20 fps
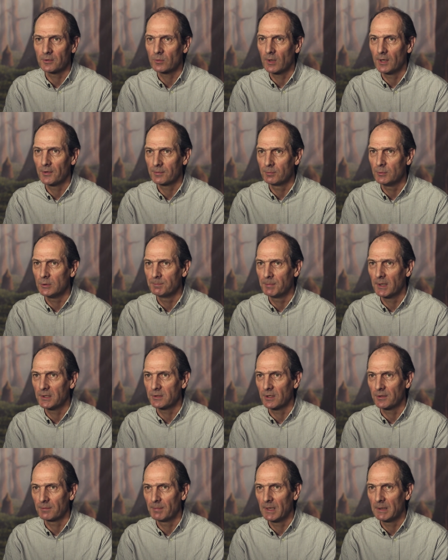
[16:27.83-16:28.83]
quite small
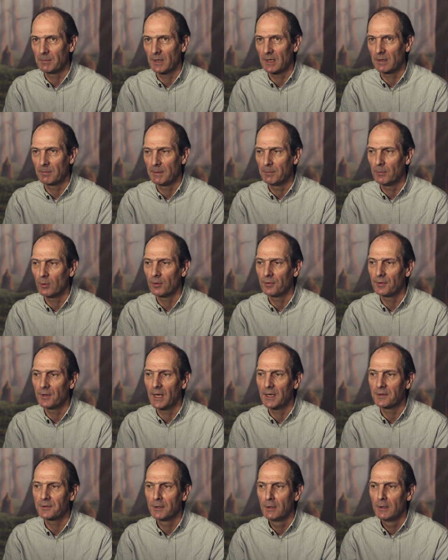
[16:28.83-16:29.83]
budgets, maybe a little bit more than
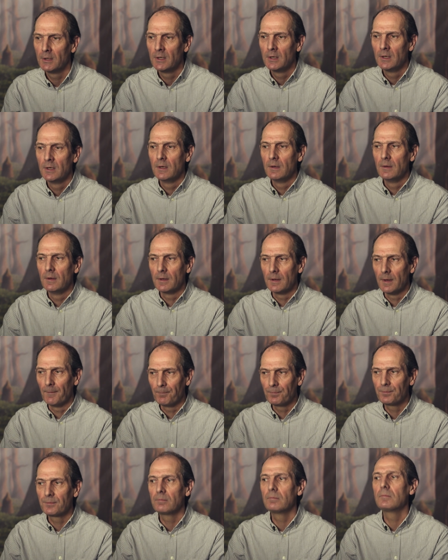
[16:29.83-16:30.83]
that,
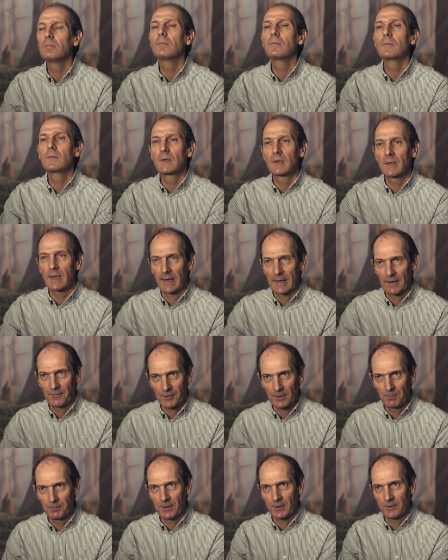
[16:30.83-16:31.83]
can have
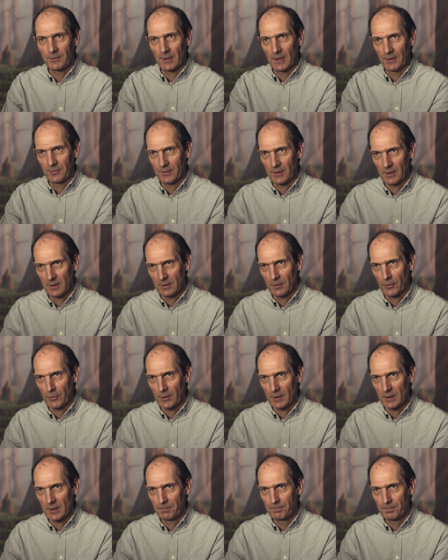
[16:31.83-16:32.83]
some success in
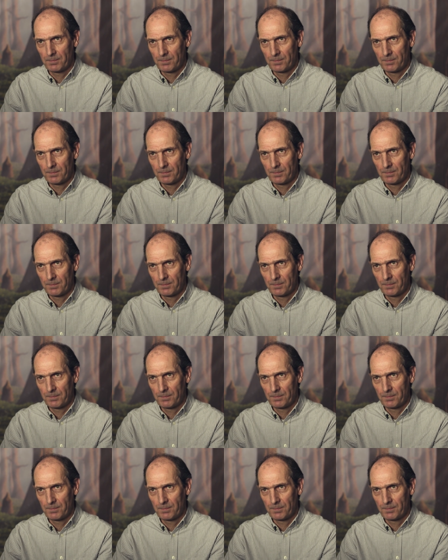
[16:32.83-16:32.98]
the